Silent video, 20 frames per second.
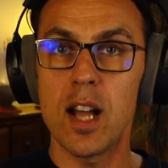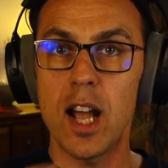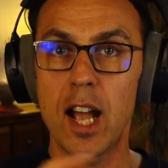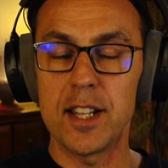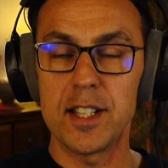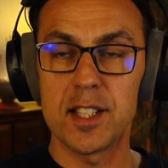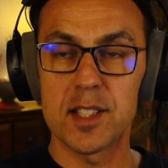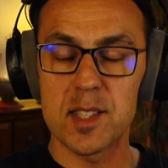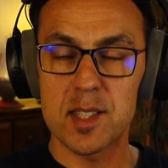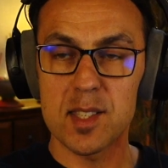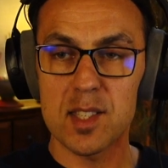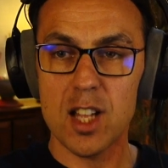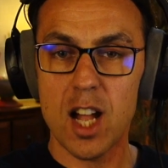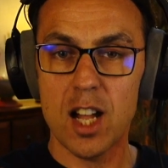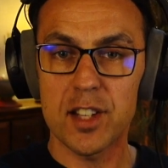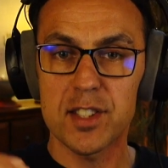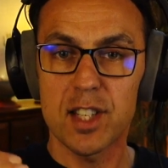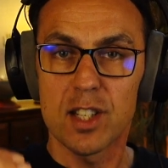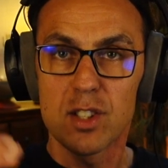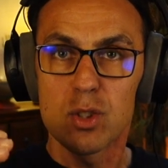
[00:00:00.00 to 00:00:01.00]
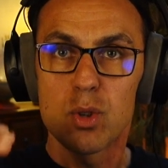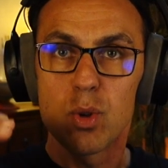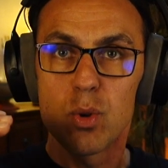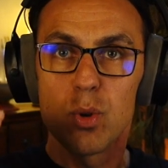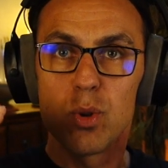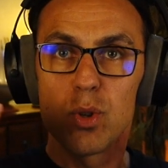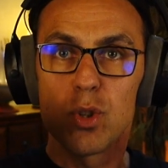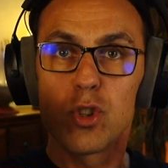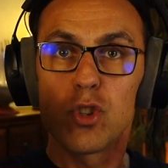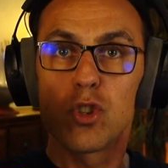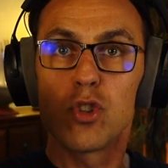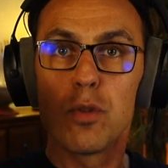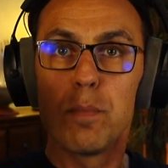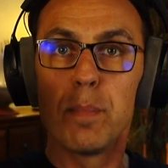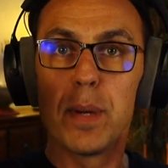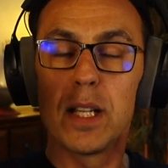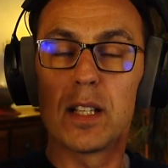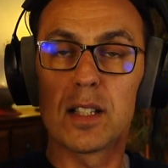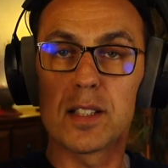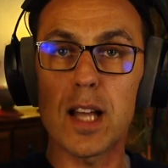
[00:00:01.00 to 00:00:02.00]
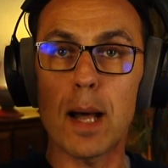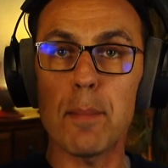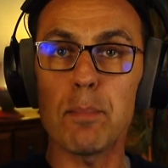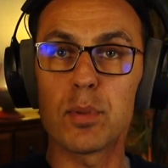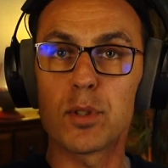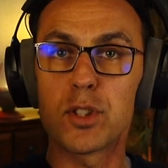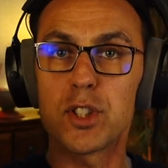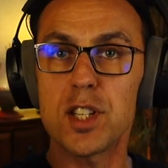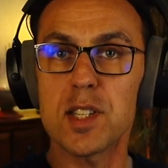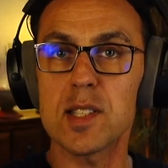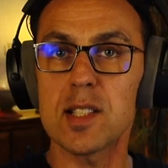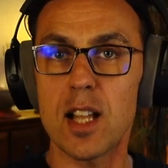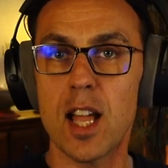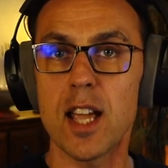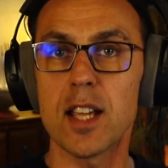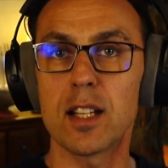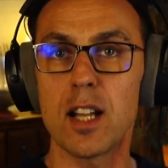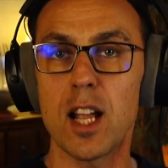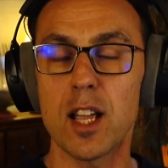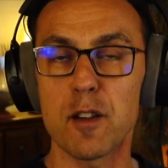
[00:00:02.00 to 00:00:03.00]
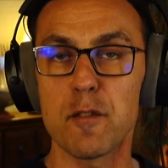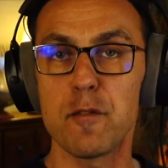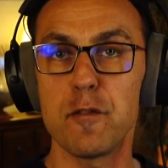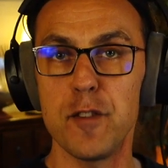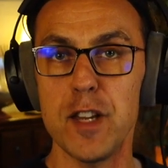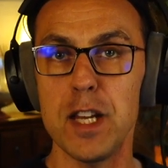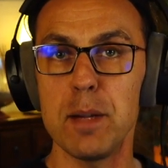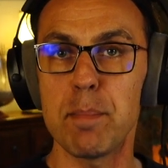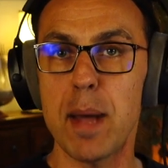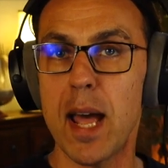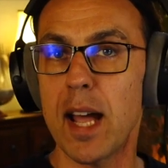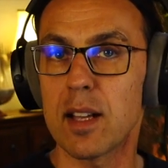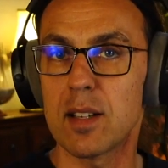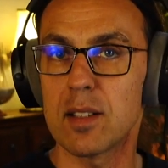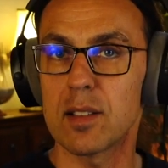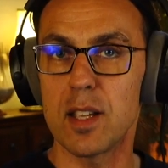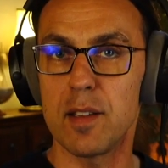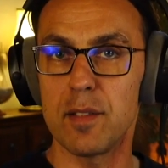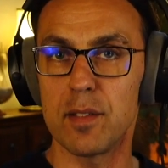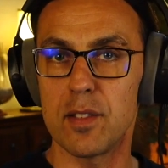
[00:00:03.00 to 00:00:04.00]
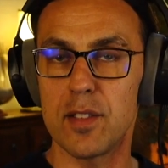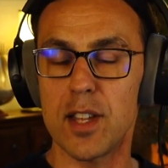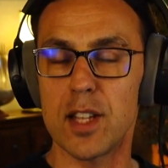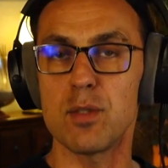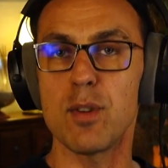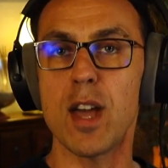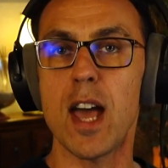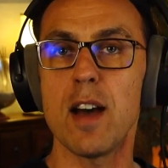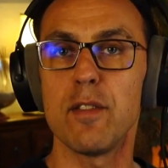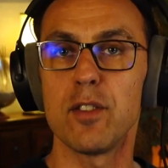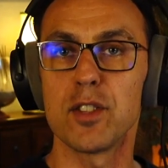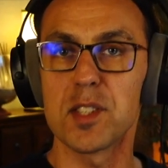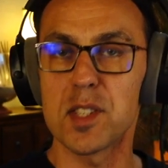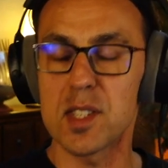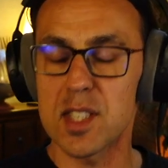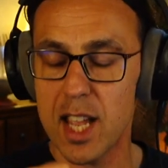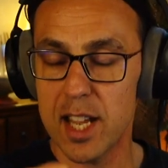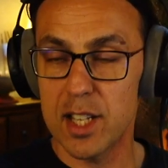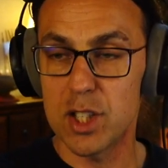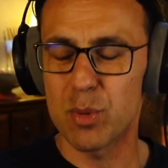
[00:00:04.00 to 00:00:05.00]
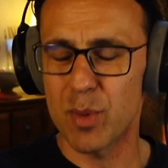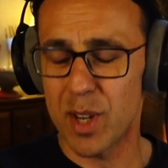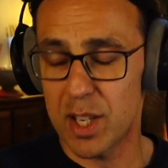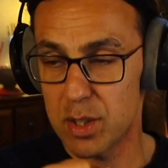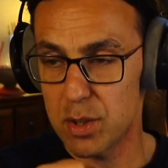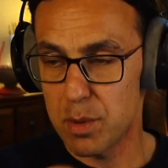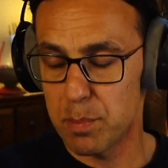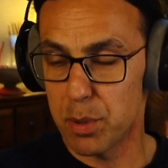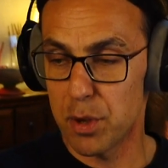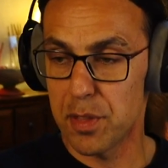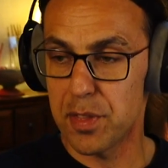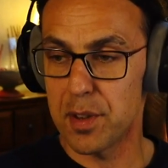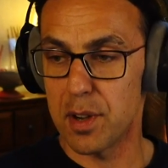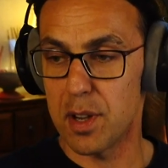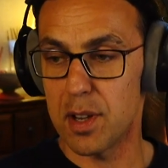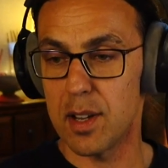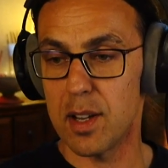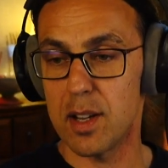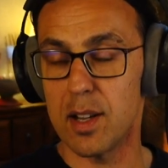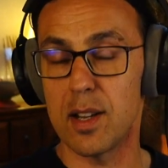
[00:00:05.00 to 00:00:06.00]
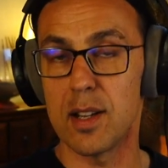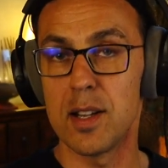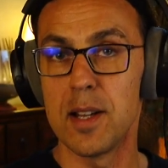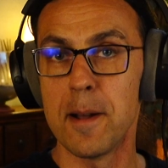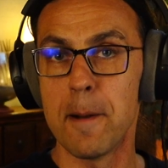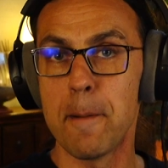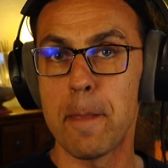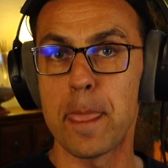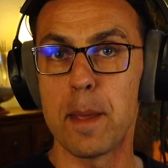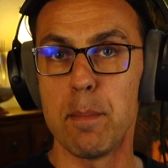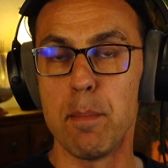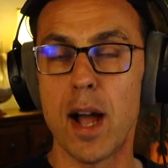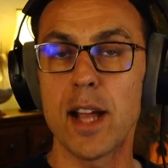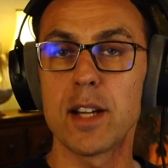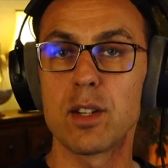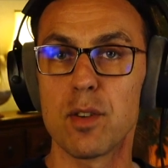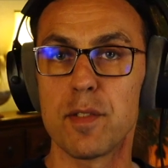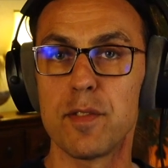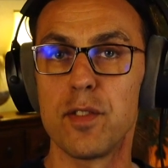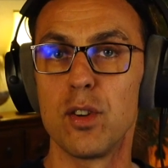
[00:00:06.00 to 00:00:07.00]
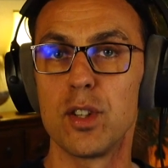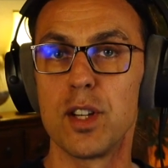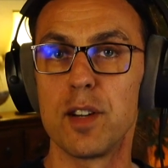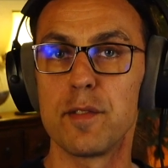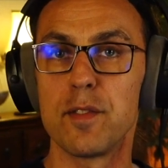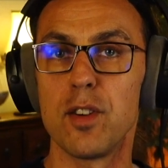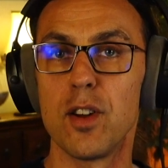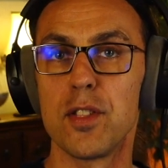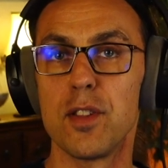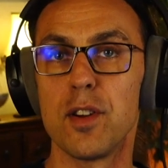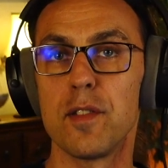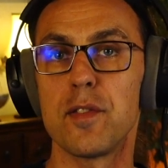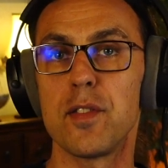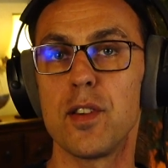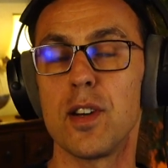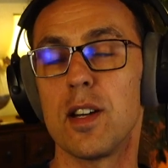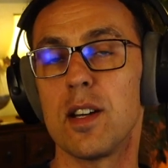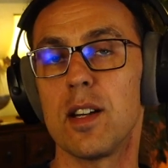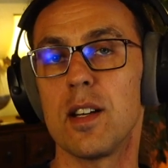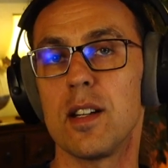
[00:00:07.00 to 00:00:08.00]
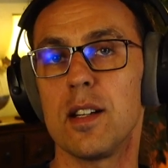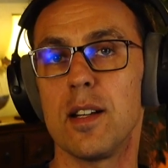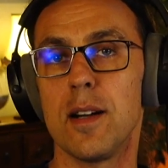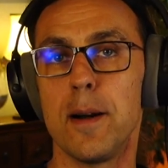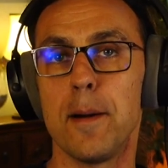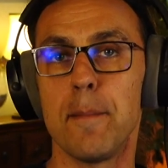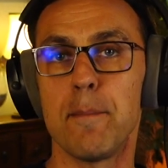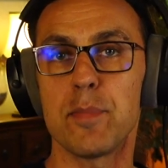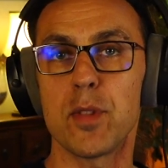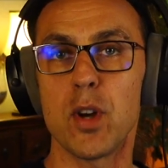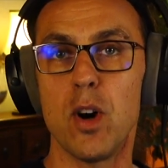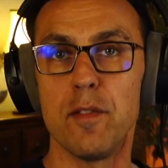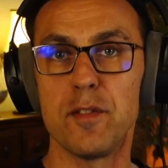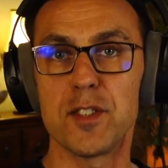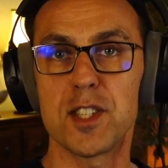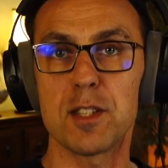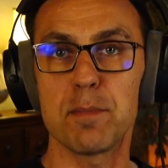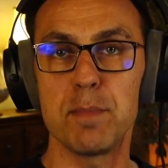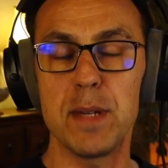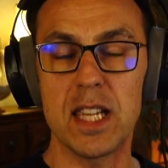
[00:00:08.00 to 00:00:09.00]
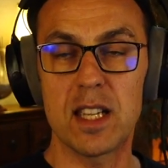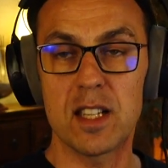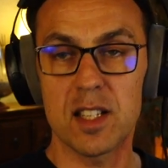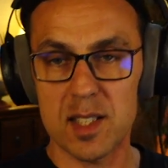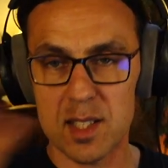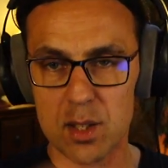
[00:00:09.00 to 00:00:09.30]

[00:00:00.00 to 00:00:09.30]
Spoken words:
and it's starting to build up, just like a feedback that you have on stage when you put the microphone in front of a speaker.